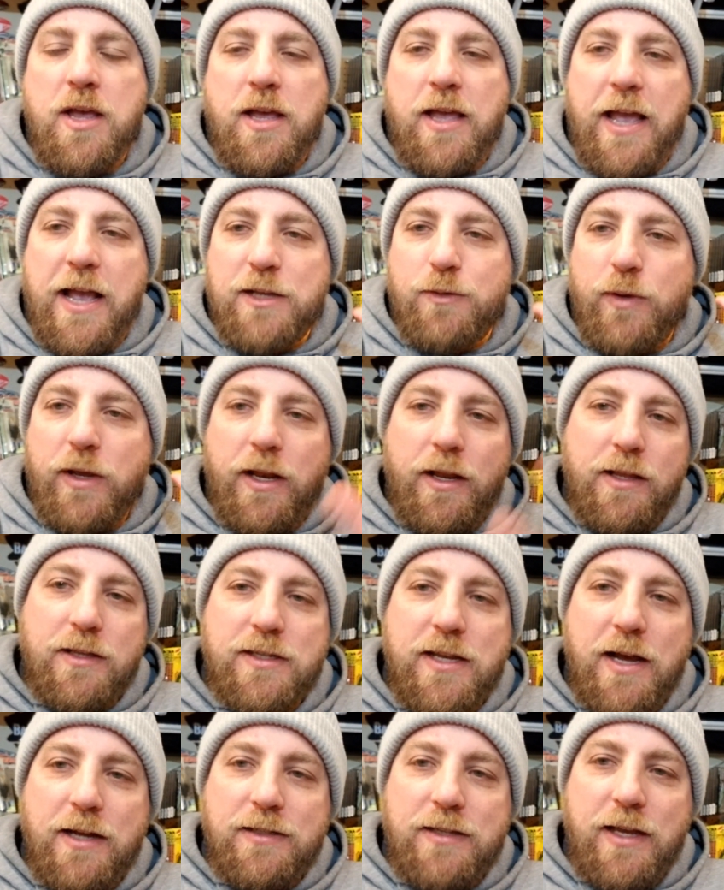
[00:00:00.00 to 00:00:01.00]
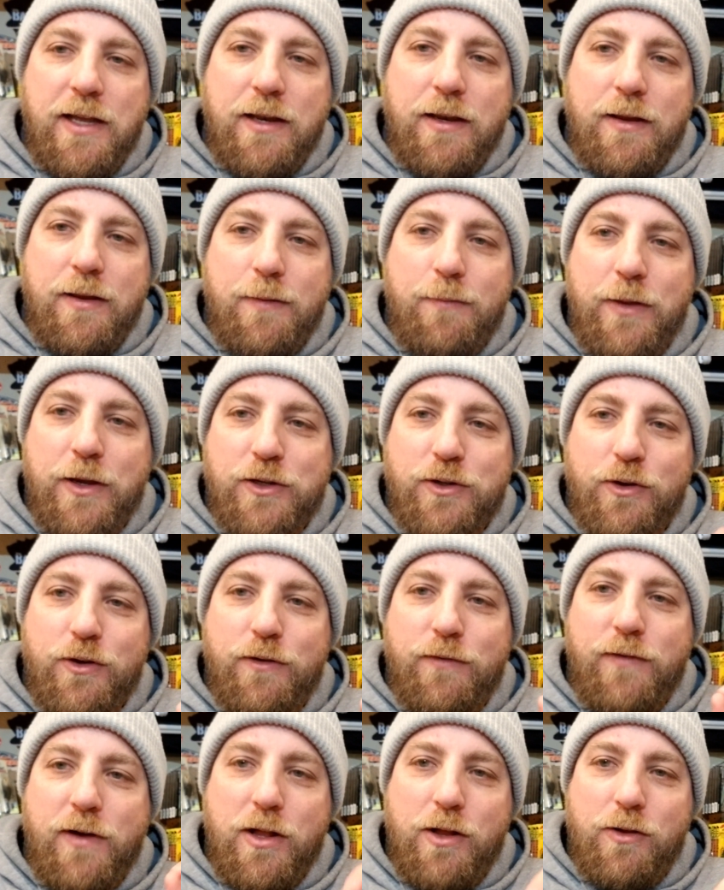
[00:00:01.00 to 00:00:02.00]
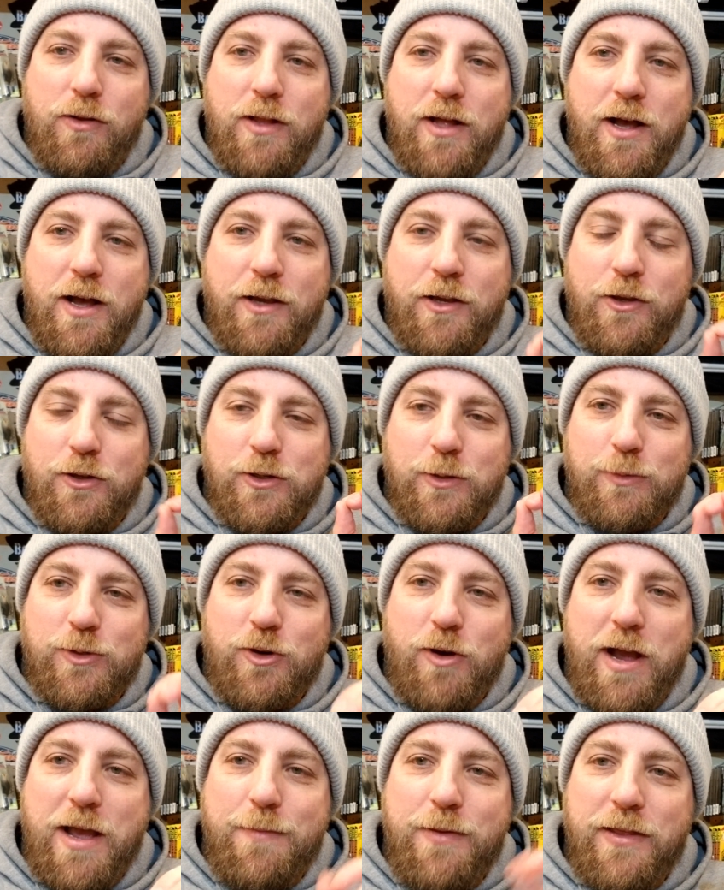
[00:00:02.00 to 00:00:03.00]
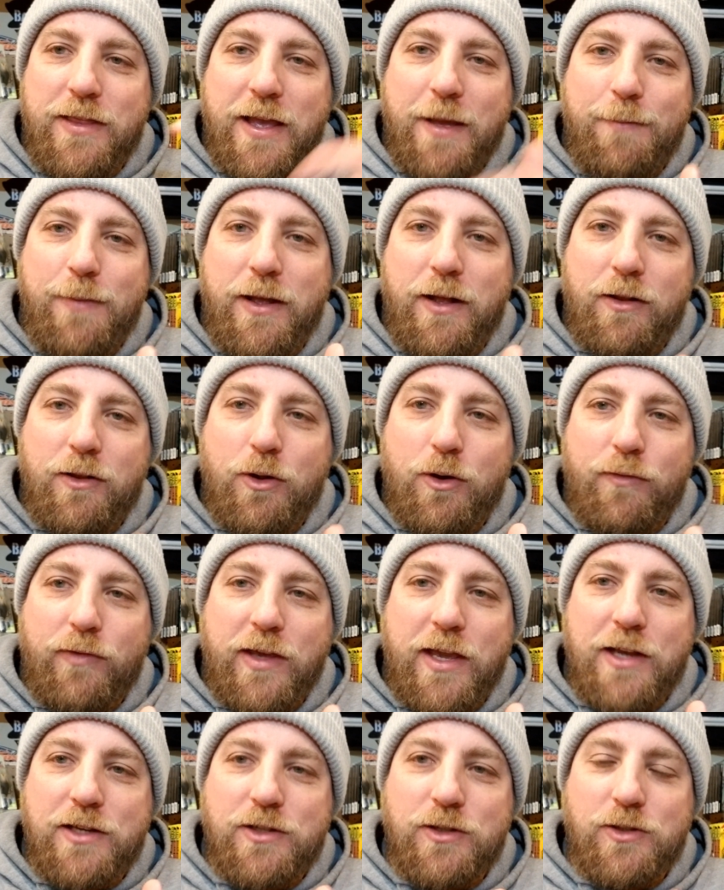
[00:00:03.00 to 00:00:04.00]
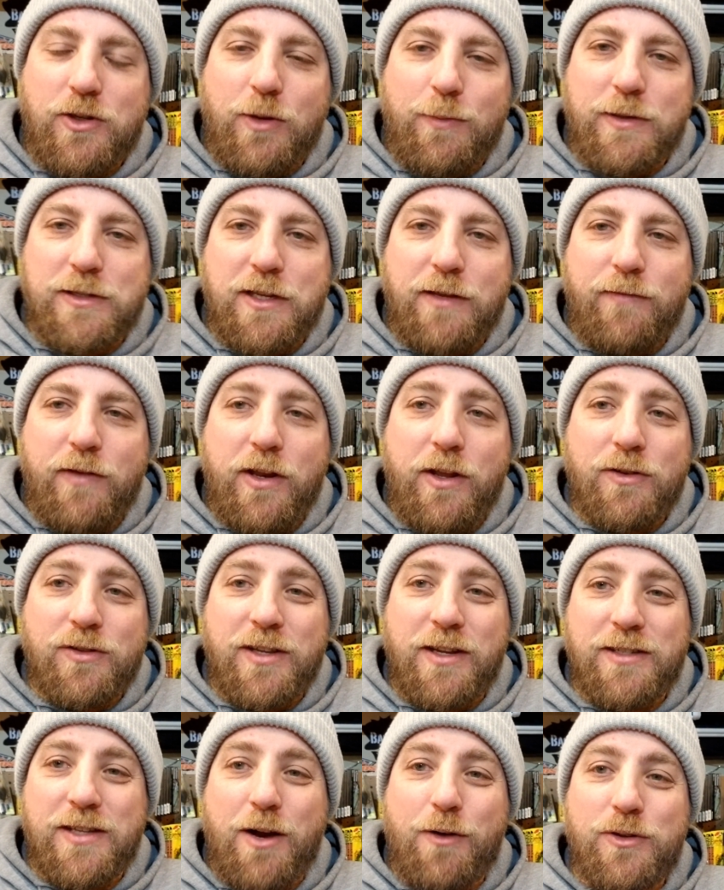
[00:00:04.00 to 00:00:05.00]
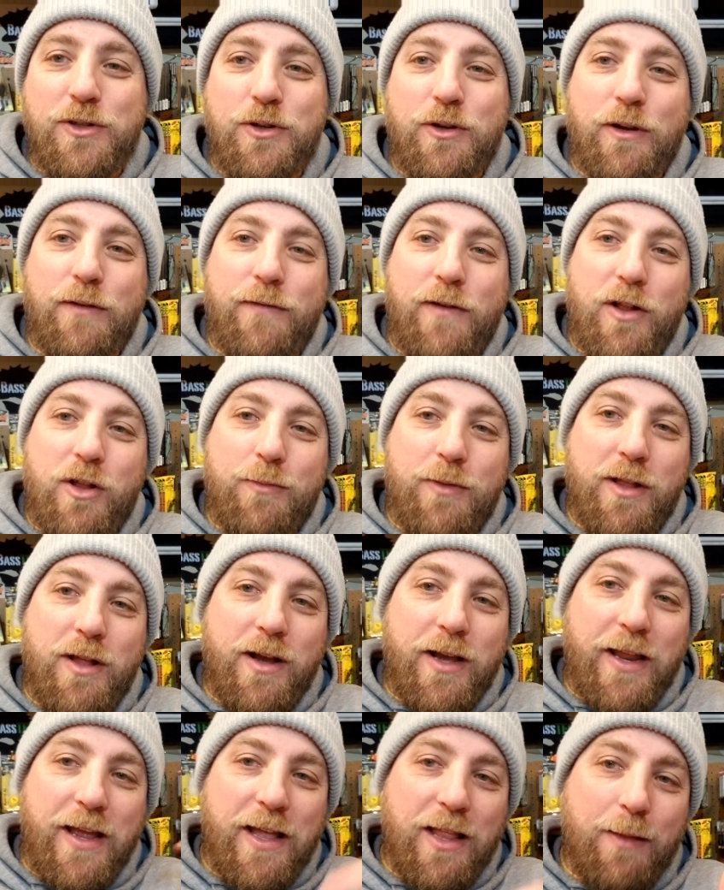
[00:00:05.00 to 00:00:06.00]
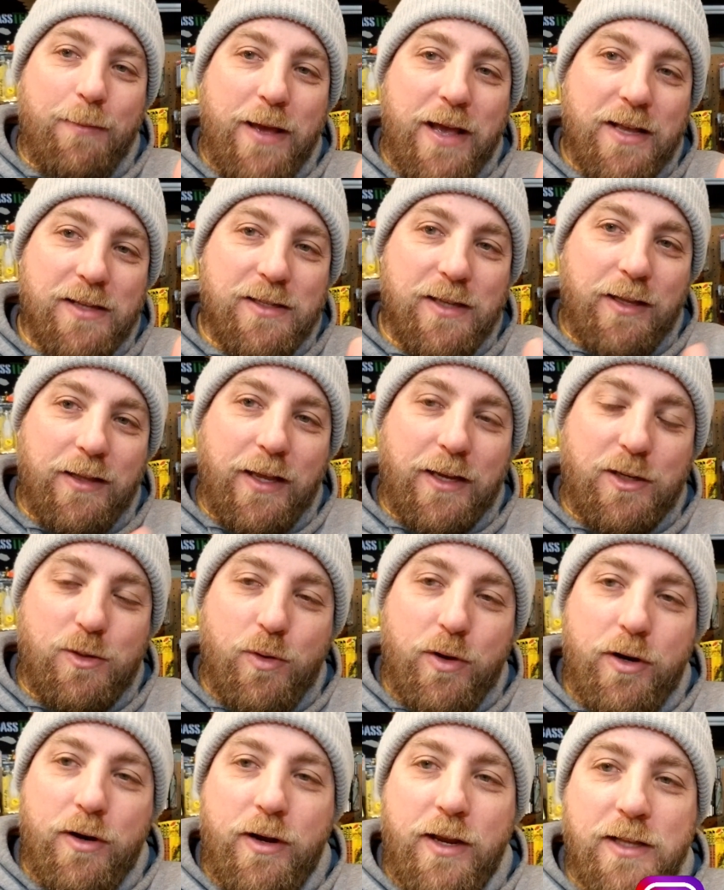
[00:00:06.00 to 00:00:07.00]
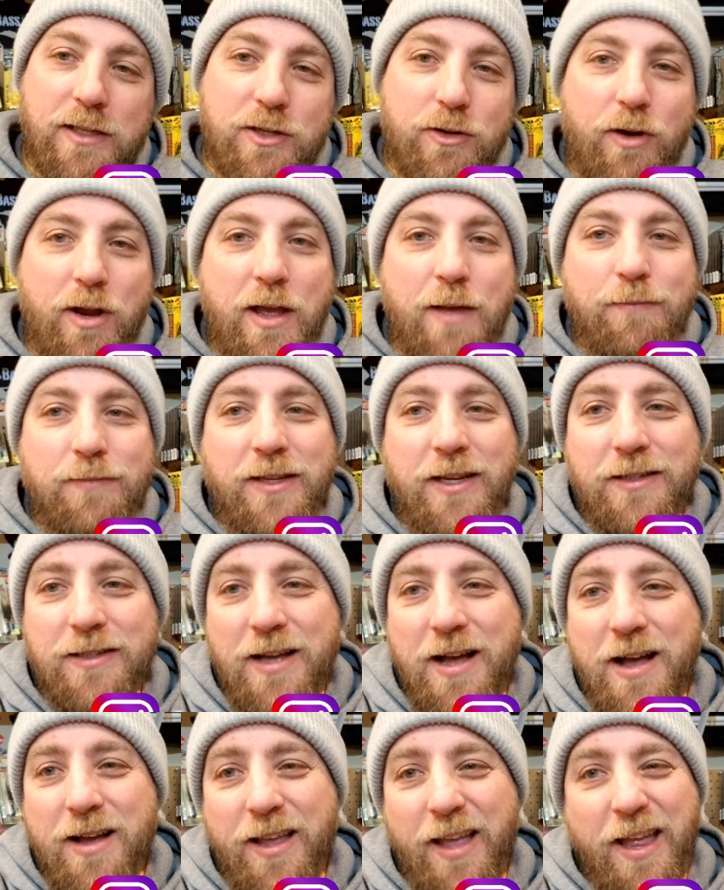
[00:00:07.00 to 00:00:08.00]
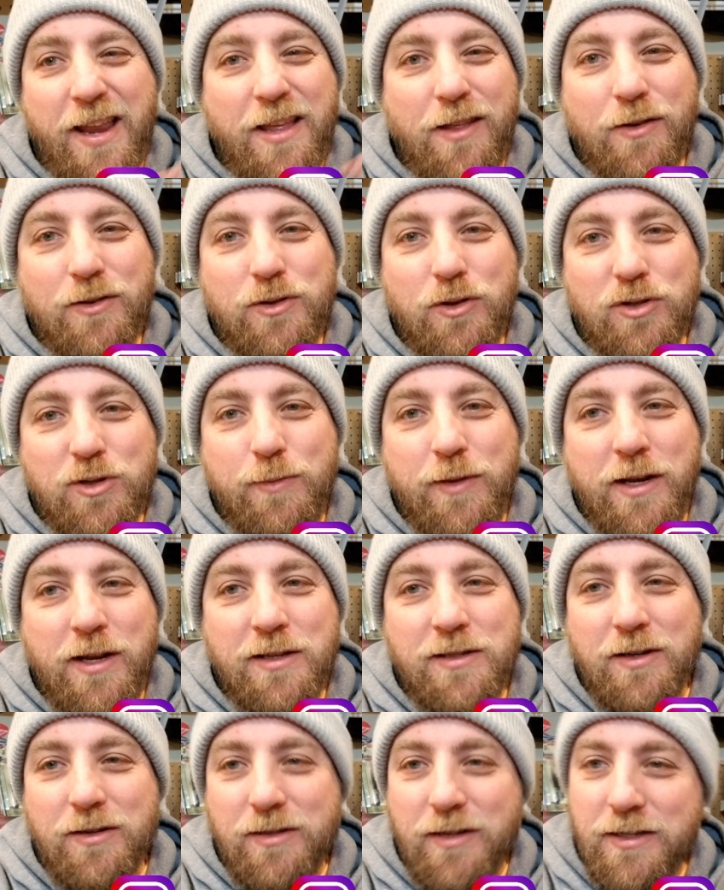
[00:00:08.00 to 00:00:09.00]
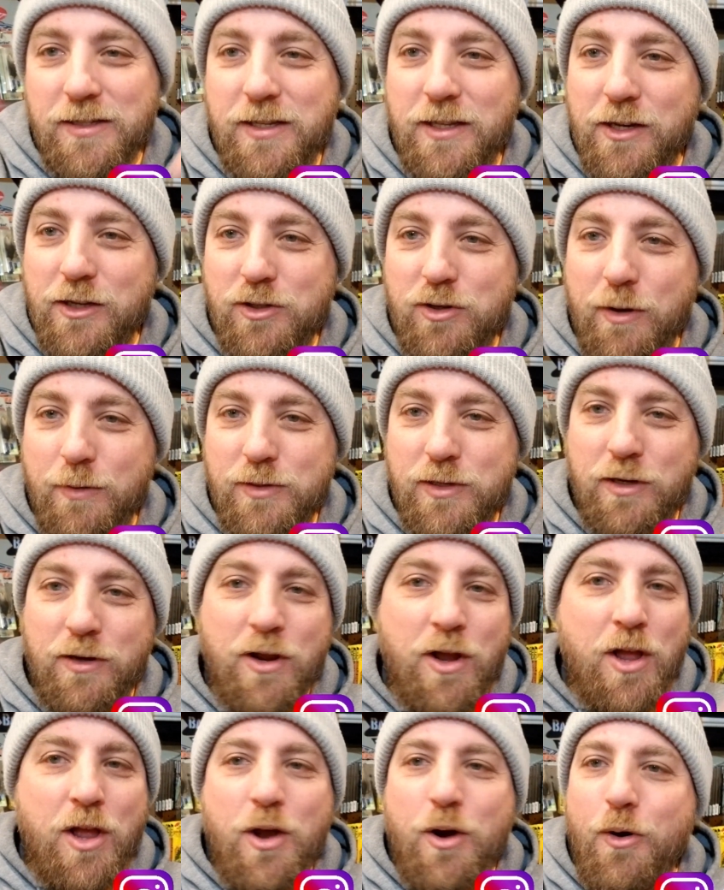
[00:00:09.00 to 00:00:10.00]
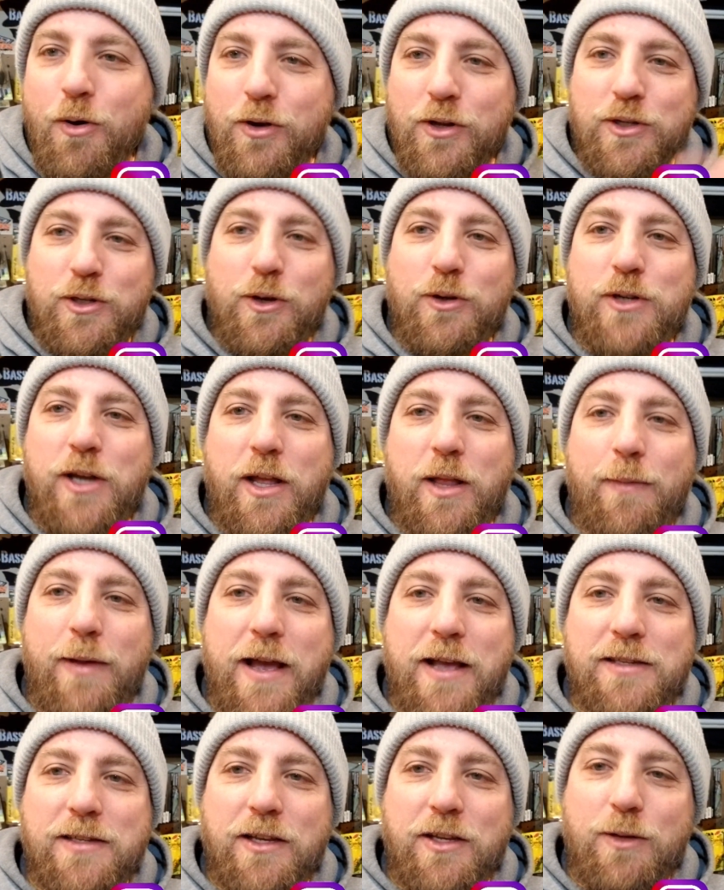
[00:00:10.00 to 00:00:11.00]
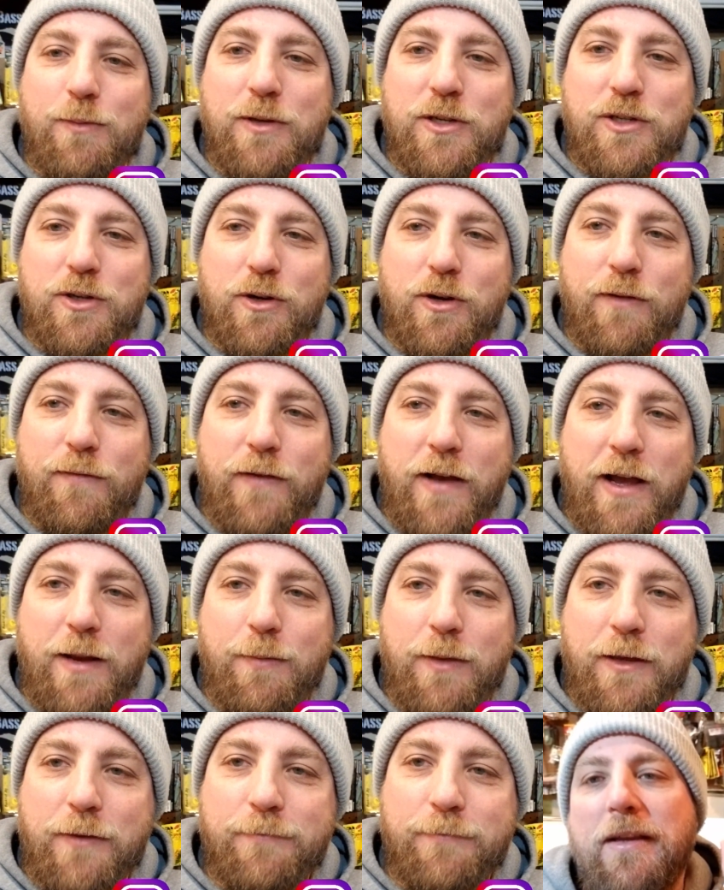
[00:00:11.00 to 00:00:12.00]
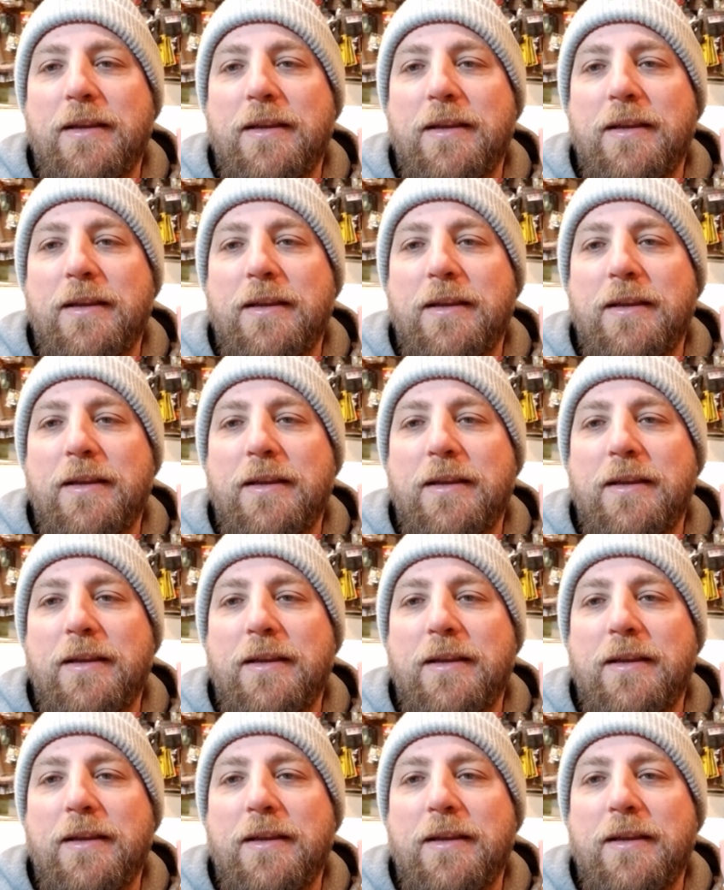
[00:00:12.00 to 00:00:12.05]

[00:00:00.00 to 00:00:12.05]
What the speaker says: As we get into this content, make sure you follow along, you subscribe, hit that bell notification so you don't miss any videos. And as always, you can follow me along at HellaBass on like Twitter, Instagram, TikTok, any of those social medias. There's links in the description, or just search HellaBass and you'll be sure to find me.